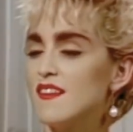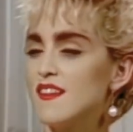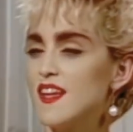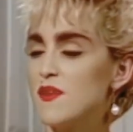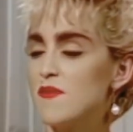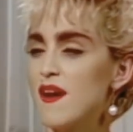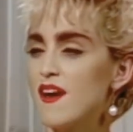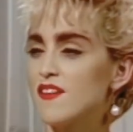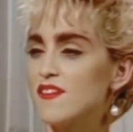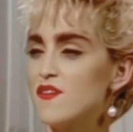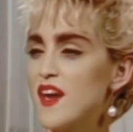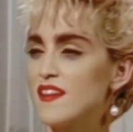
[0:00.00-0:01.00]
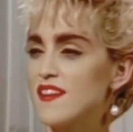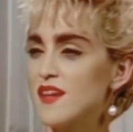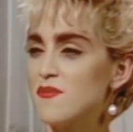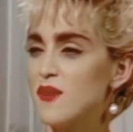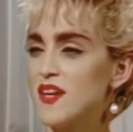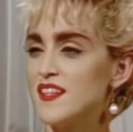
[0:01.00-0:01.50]
No, I don't think that
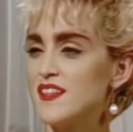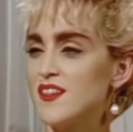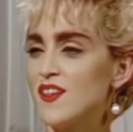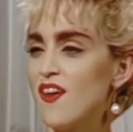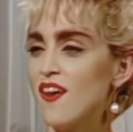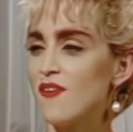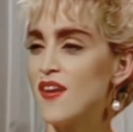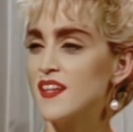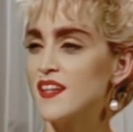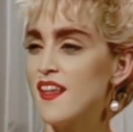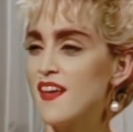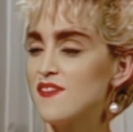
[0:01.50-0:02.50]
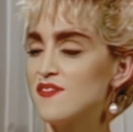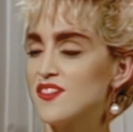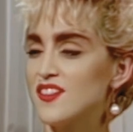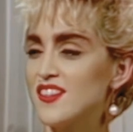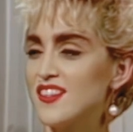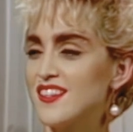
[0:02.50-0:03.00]
they'll even think
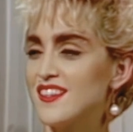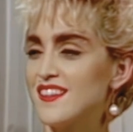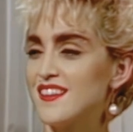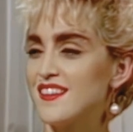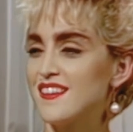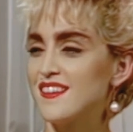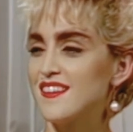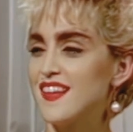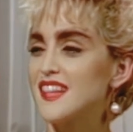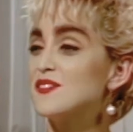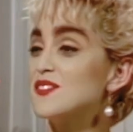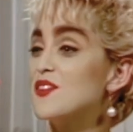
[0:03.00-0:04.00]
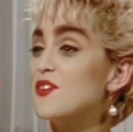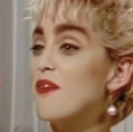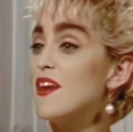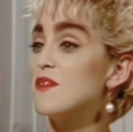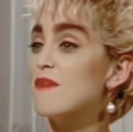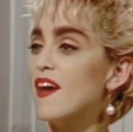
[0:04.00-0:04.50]
about the fact that I'm breaking the law
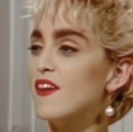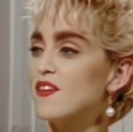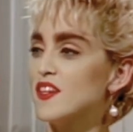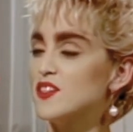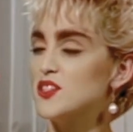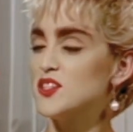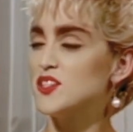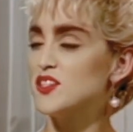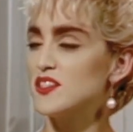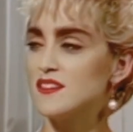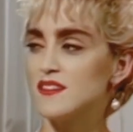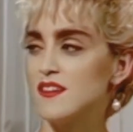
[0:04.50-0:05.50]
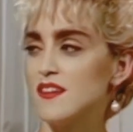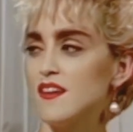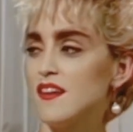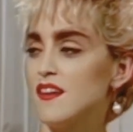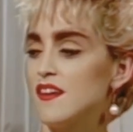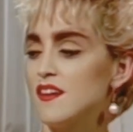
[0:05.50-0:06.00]
right and left.
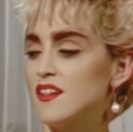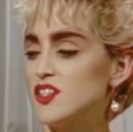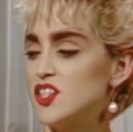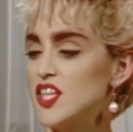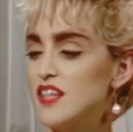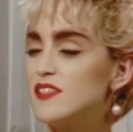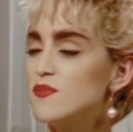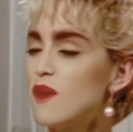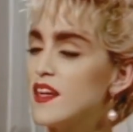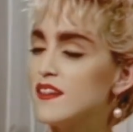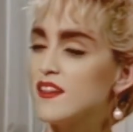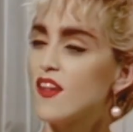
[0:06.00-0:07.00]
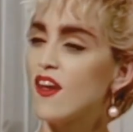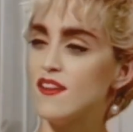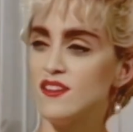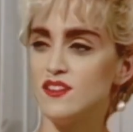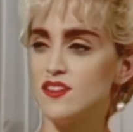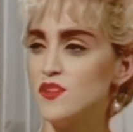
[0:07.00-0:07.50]
That's what's so great about her, that
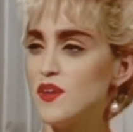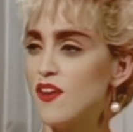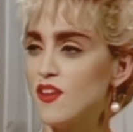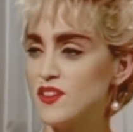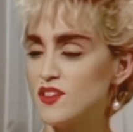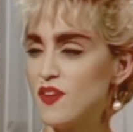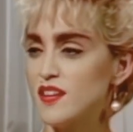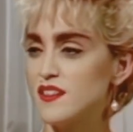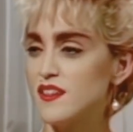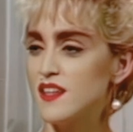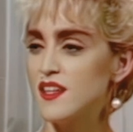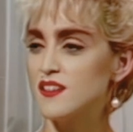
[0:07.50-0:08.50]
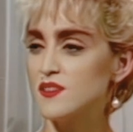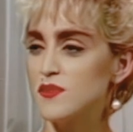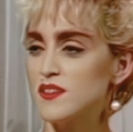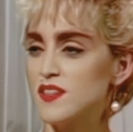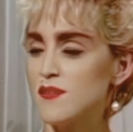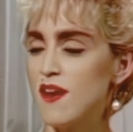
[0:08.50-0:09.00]
she is
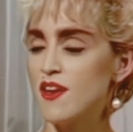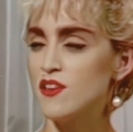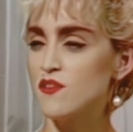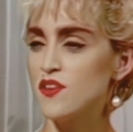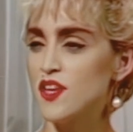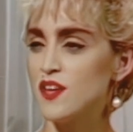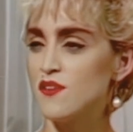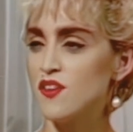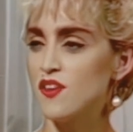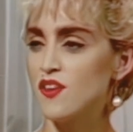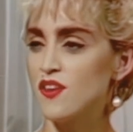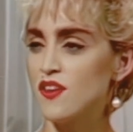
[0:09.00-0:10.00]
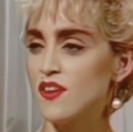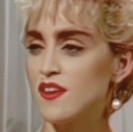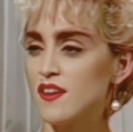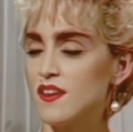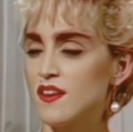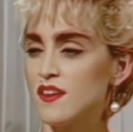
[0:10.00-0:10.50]
breaking the law and doing all these
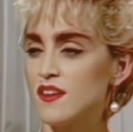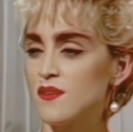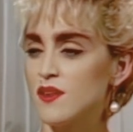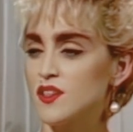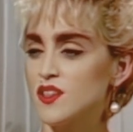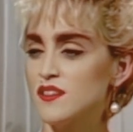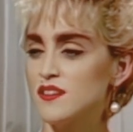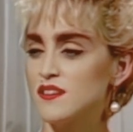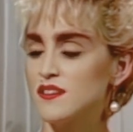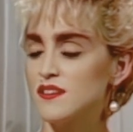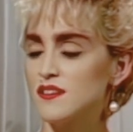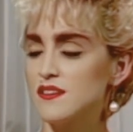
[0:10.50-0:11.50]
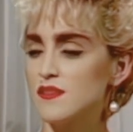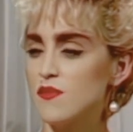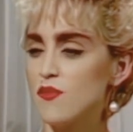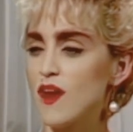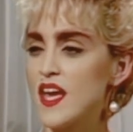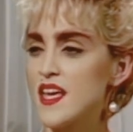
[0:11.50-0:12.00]
crazy things, but somehow you
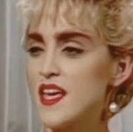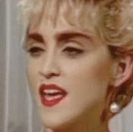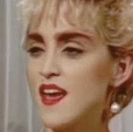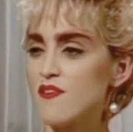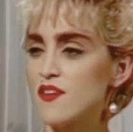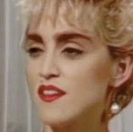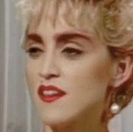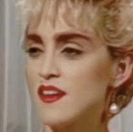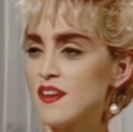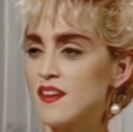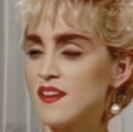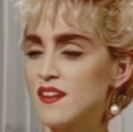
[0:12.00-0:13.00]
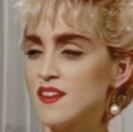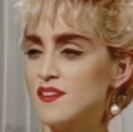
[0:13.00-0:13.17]
forgive her while